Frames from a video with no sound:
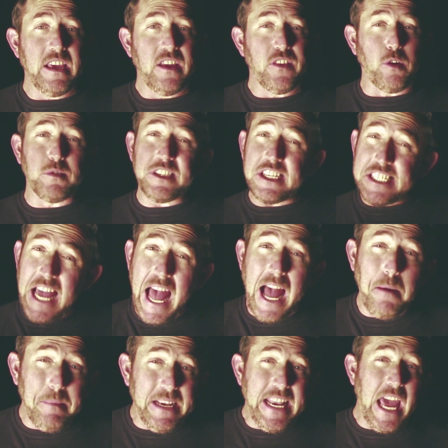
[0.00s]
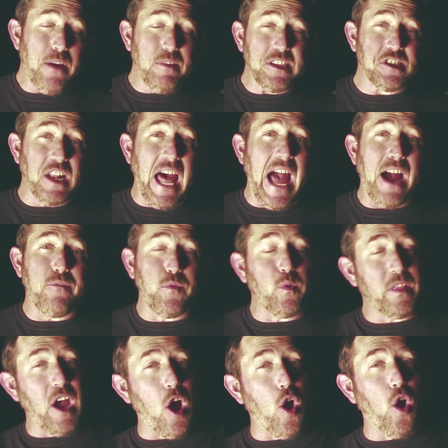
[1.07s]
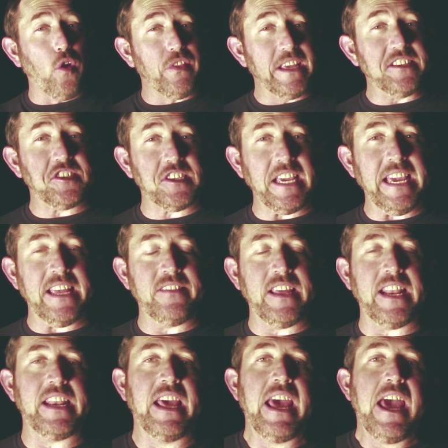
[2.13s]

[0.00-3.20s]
There was a time in David's life with all this sin that